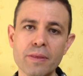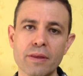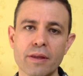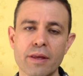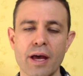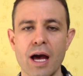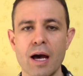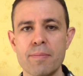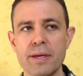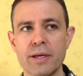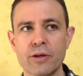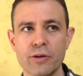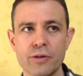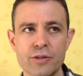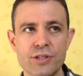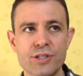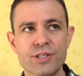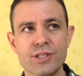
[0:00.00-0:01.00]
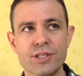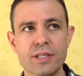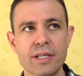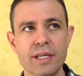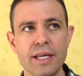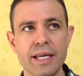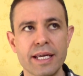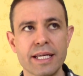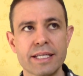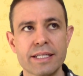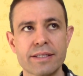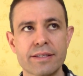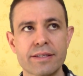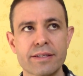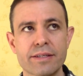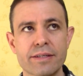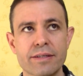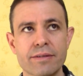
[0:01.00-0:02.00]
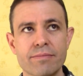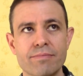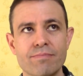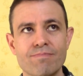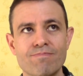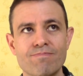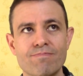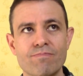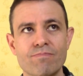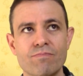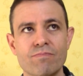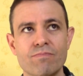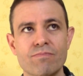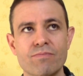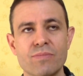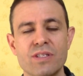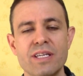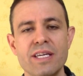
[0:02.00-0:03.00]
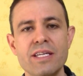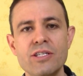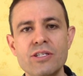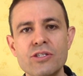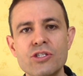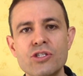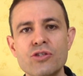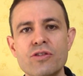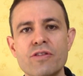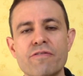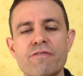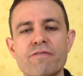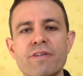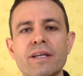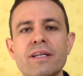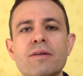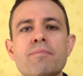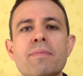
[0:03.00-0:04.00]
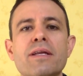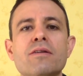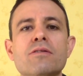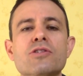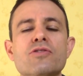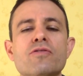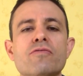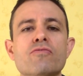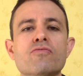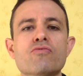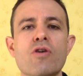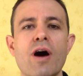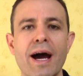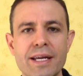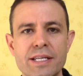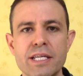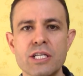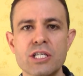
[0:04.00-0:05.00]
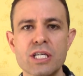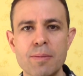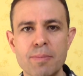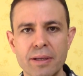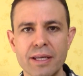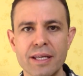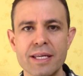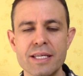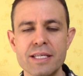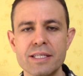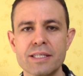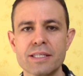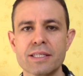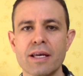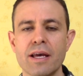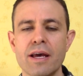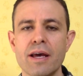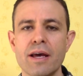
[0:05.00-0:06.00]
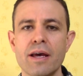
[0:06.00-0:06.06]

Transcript: because it teaches you the fundamentals of writing Japanese,